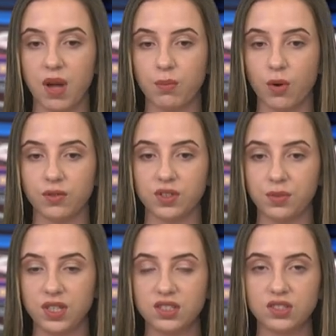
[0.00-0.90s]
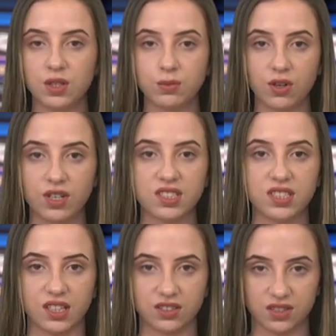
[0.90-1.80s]
map of Armenia scriptoria
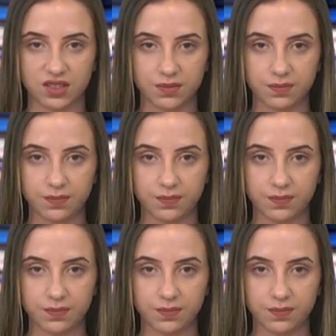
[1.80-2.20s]
centers.